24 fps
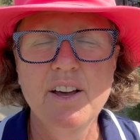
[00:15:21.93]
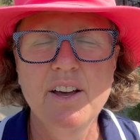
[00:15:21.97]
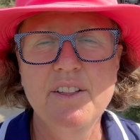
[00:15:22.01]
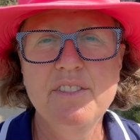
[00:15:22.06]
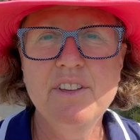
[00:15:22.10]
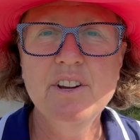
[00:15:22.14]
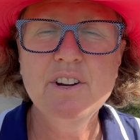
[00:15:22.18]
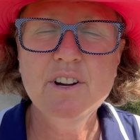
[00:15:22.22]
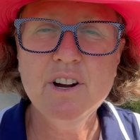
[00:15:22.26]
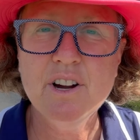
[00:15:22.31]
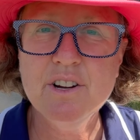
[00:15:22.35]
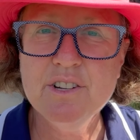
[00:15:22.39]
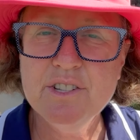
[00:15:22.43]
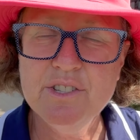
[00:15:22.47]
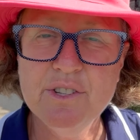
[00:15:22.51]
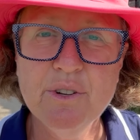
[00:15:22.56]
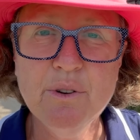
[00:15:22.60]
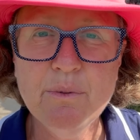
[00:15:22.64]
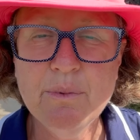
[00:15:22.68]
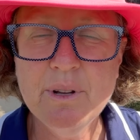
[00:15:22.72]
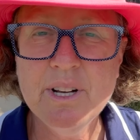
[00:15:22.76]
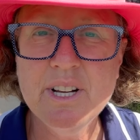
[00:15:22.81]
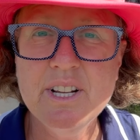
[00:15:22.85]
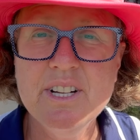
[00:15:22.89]
There are
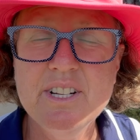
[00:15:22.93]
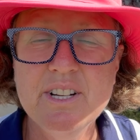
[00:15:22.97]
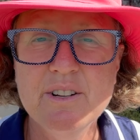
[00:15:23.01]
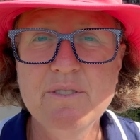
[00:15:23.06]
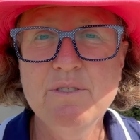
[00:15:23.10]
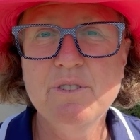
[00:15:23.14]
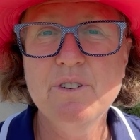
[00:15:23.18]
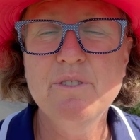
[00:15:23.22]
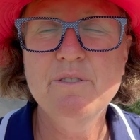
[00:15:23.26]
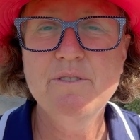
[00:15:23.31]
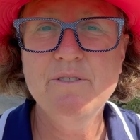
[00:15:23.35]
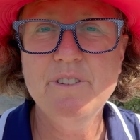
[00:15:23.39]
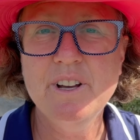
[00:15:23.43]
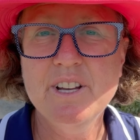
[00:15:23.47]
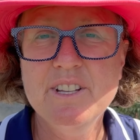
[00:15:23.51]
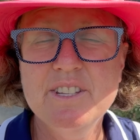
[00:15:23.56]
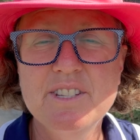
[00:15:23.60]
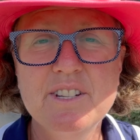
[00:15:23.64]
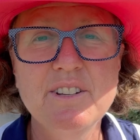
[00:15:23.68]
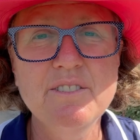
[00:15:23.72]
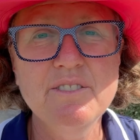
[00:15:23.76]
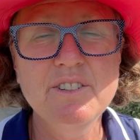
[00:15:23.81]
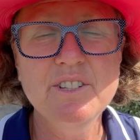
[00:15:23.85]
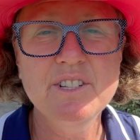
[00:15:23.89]
so many different
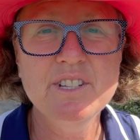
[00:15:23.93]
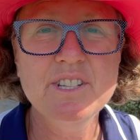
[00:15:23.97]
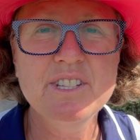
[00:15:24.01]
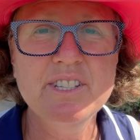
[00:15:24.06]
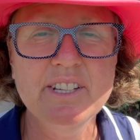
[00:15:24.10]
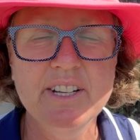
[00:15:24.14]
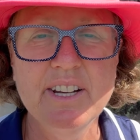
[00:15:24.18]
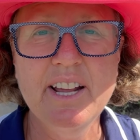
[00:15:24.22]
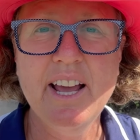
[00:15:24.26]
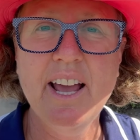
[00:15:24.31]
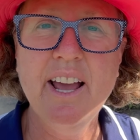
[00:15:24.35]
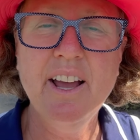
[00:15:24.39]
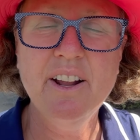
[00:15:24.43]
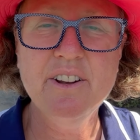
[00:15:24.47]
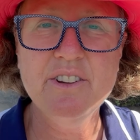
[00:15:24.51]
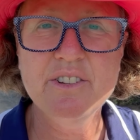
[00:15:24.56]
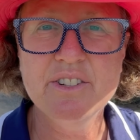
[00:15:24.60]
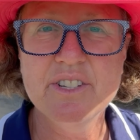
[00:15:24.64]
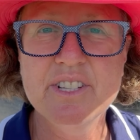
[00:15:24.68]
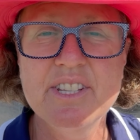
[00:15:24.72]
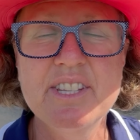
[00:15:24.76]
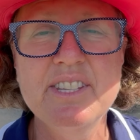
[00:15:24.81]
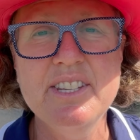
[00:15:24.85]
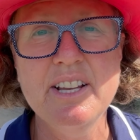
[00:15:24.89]
festivals and
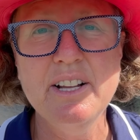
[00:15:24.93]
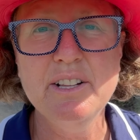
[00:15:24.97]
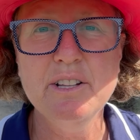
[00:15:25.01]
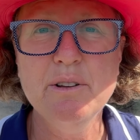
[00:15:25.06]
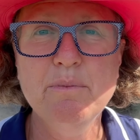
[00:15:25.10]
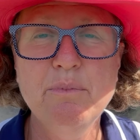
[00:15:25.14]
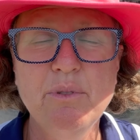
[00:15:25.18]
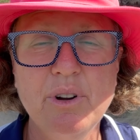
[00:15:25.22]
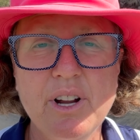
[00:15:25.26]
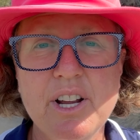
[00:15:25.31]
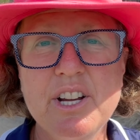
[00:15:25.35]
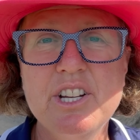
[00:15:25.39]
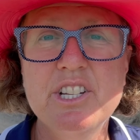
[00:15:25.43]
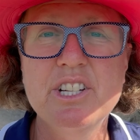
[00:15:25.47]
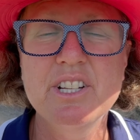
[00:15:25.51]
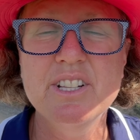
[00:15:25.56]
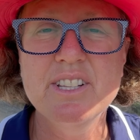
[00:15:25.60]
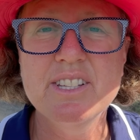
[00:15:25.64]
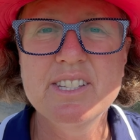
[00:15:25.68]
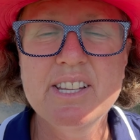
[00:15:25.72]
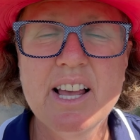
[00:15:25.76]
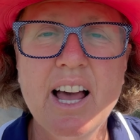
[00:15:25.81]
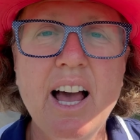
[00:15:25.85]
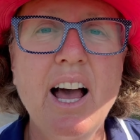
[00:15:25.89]
annual
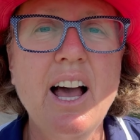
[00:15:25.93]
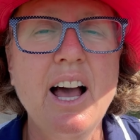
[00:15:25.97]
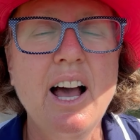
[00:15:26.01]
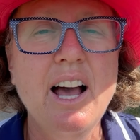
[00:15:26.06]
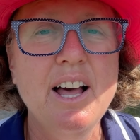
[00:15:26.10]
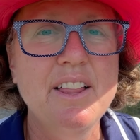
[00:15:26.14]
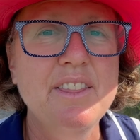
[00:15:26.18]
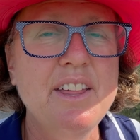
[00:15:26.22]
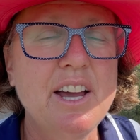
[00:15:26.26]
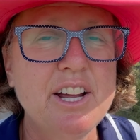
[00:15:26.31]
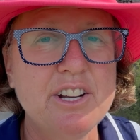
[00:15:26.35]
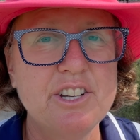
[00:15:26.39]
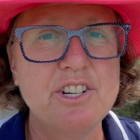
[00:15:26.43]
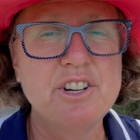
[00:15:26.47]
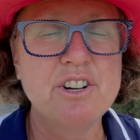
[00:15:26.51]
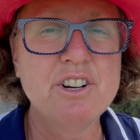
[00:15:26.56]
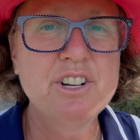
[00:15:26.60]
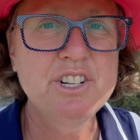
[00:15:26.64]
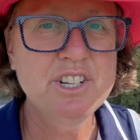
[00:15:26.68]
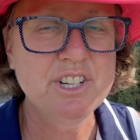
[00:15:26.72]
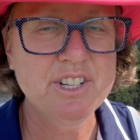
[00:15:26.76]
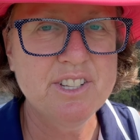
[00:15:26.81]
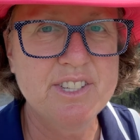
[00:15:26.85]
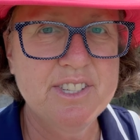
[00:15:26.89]
celebrations that
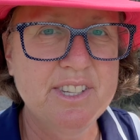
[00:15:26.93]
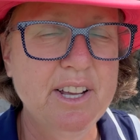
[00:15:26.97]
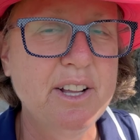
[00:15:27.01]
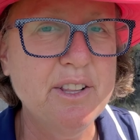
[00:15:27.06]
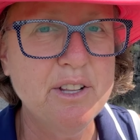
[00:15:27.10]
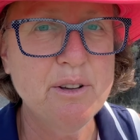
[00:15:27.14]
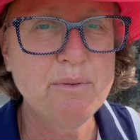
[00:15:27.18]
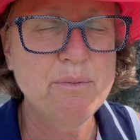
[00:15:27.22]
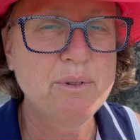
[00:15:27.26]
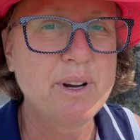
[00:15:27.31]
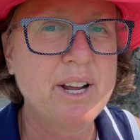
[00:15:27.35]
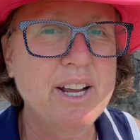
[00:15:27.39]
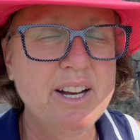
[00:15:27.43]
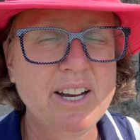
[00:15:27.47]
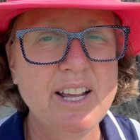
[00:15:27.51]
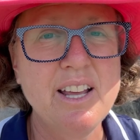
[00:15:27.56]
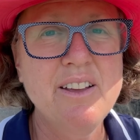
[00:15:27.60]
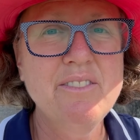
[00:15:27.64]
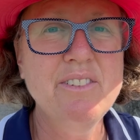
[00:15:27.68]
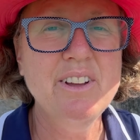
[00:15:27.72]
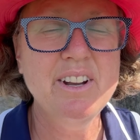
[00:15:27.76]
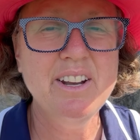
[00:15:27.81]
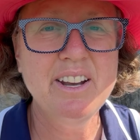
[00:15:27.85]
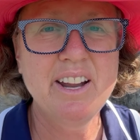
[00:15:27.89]
churches celebrate
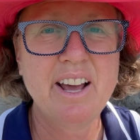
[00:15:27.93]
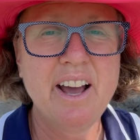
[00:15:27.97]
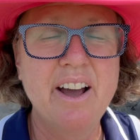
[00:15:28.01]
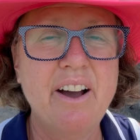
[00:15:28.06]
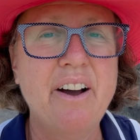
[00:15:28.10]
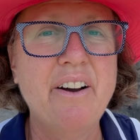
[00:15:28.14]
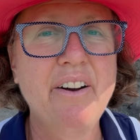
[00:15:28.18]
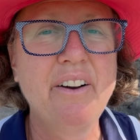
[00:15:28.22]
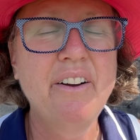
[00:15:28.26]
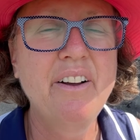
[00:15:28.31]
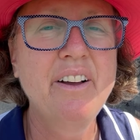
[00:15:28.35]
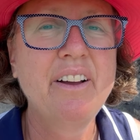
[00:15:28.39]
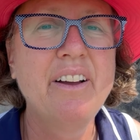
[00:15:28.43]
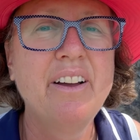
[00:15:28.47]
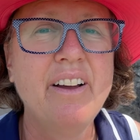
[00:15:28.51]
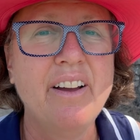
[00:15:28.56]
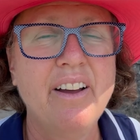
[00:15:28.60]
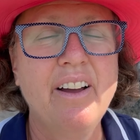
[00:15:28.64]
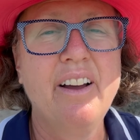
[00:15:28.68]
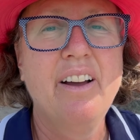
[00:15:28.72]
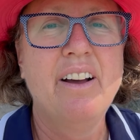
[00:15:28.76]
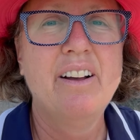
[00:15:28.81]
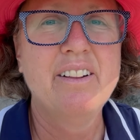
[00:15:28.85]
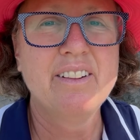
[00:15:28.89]
even now,
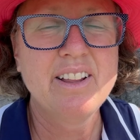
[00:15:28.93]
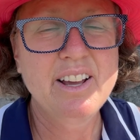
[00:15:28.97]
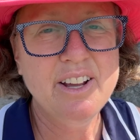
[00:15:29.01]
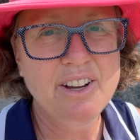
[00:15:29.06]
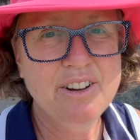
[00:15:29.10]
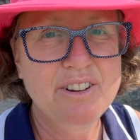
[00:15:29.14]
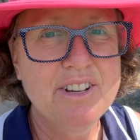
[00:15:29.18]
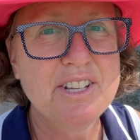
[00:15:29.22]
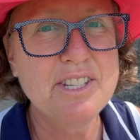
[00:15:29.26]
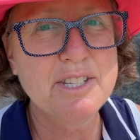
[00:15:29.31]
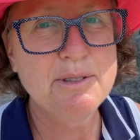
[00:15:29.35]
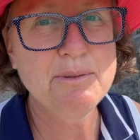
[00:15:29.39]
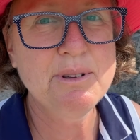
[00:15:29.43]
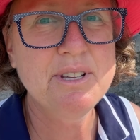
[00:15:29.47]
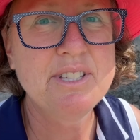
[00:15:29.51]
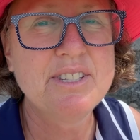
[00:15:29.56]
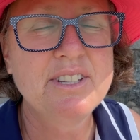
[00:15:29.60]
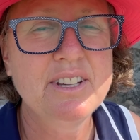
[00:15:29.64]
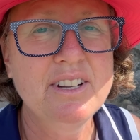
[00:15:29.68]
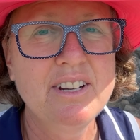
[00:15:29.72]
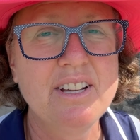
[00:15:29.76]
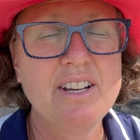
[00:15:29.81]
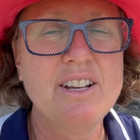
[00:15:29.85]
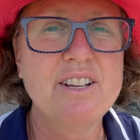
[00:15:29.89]
like Christmas
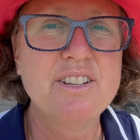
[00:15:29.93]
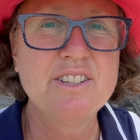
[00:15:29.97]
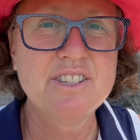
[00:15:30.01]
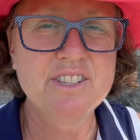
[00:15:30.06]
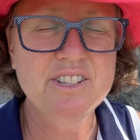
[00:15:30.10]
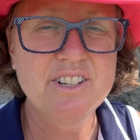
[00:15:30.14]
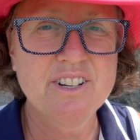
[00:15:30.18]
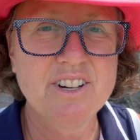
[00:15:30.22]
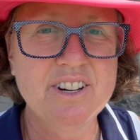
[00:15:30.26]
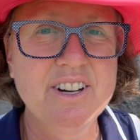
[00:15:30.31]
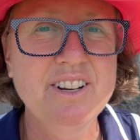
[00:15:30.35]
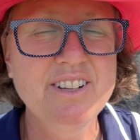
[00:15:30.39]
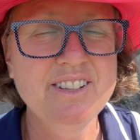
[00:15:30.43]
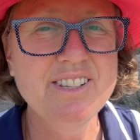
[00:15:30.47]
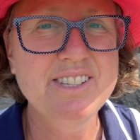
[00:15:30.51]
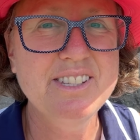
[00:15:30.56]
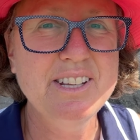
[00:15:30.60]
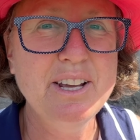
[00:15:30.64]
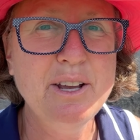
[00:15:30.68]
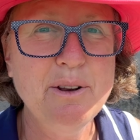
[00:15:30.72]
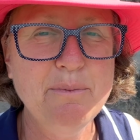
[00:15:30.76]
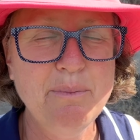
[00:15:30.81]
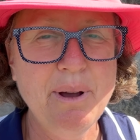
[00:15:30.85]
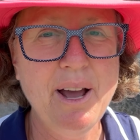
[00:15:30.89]
and Easter and
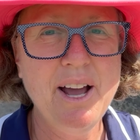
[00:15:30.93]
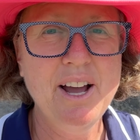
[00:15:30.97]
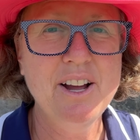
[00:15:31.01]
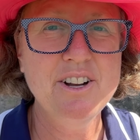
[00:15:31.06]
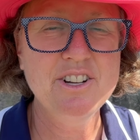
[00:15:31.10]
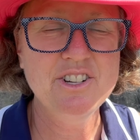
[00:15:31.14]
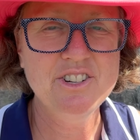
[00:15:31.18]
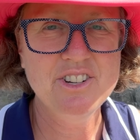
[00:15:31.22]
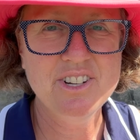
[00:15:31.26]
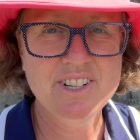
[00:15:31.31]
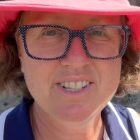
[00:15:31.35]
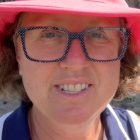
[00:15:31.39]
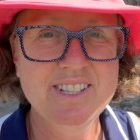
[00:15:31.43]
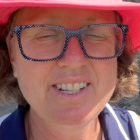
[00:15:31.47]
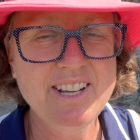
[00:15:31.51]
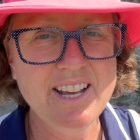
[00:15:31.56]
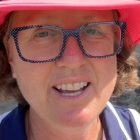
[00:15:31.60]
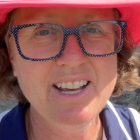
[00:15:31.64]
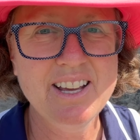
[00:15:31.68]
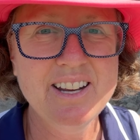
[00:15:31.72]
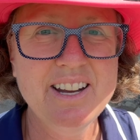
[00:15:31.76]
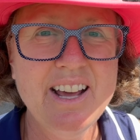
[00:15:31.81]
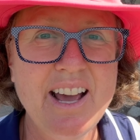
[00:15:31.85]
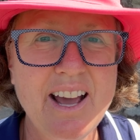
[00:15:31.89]
St. Patrick's
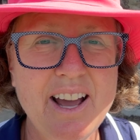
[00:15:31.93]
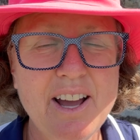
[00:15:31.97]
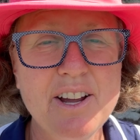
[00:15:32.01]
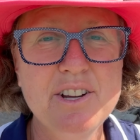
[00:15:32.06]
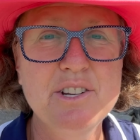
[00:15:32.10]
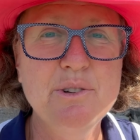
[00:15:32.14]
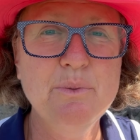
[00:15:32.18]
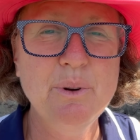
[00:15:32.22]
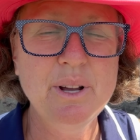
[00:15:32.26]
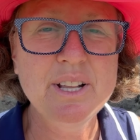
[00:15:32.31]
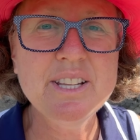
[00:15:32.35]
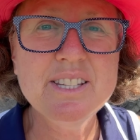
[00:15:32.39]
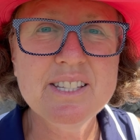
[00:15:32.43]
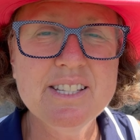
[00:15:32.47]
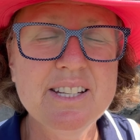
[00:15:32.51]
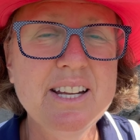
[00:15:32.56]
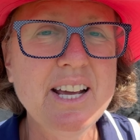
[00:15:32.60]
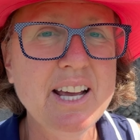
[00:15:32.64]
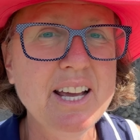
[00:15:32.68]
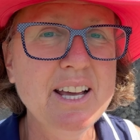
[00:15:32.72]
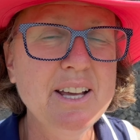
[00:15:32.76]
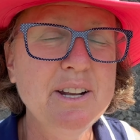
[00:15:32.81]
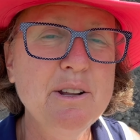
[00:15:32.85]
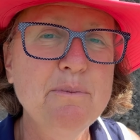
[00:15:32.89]
Day and Ash
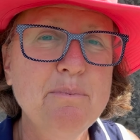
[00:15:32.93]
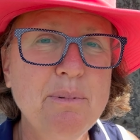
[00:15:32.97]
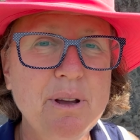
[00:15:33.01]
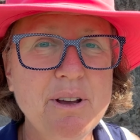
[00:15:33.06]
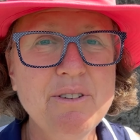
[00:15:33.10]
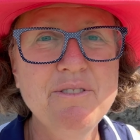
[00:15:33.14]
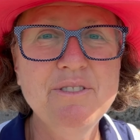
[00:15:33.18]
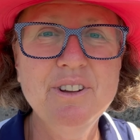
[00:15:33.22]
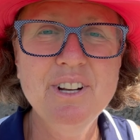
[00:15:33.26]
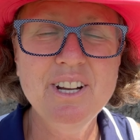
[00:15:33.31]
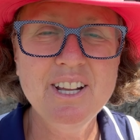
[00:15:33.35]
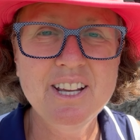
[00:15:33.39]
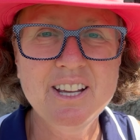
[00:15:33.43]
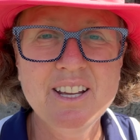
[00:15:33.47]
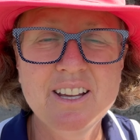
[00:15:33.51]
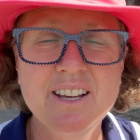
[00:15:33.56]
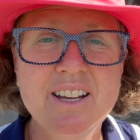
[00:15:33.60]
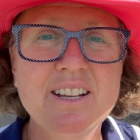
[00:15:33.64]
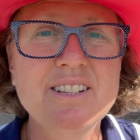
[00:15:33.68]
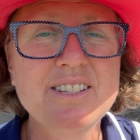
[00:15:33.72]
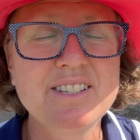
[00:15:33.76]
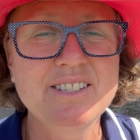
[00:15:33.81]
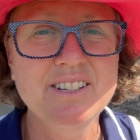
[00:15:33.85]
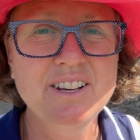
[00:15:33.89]
Wednesday and Epiphany,
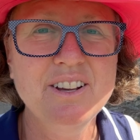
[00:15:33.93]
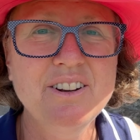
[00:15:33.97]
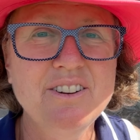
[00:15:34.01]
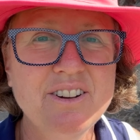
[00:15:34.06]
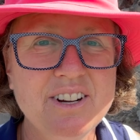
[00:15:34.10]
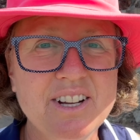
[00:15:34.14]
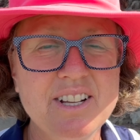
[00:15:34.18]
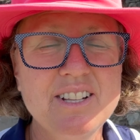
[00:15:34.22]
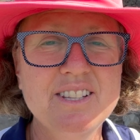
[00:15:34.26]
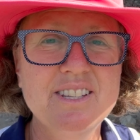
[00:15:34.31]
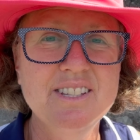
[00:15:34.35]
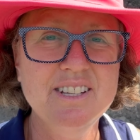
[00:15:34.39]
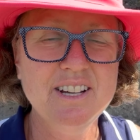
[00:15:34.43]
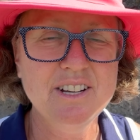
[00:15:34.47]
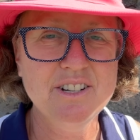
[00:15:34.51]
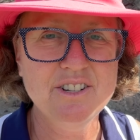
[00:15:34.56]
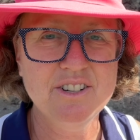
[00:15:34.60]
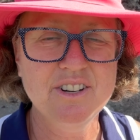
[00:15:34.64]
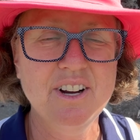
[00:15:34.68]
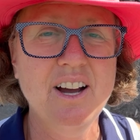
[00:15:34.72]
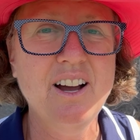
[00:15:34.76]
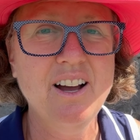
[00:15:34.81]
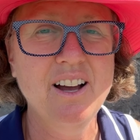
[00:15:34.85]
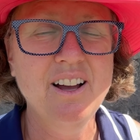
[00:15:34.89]
etc.,
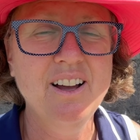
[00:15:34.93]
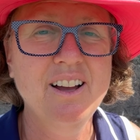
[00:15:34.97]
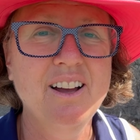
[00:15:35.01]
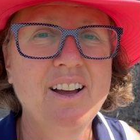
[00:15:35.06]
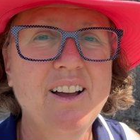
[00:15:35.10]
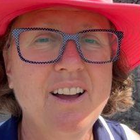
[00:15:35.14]
etc.